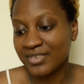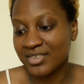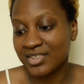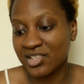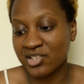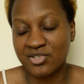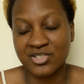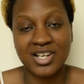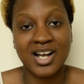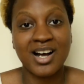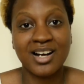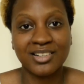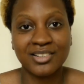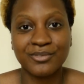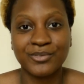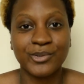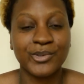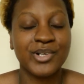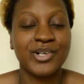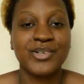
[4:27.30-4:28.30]
there's
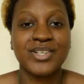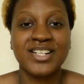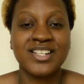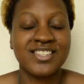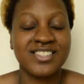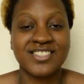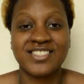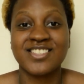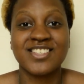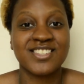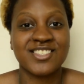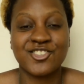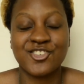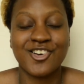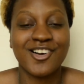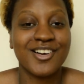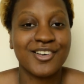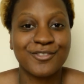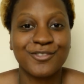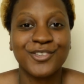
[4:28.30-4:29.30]
olive oil in it. It's just
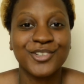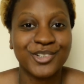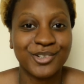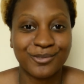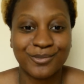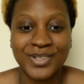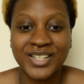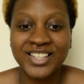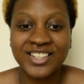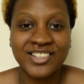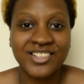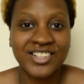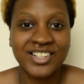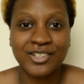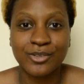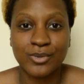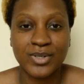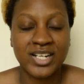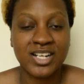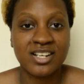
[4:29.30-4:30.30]
chock full of really good
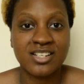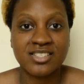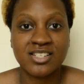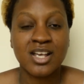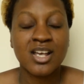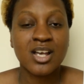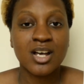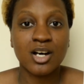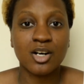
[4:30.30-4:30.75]
ingredients.